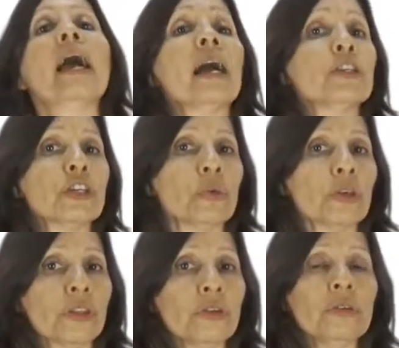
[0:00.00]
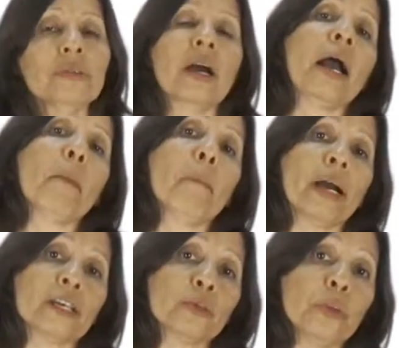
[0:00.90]
and share with you
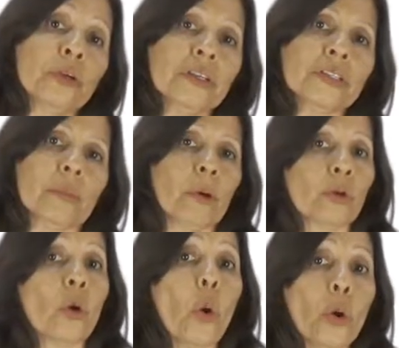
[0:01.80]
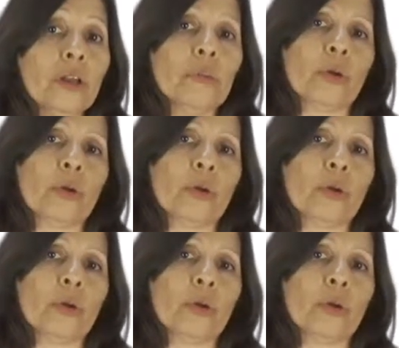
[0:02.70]
my experience about COIL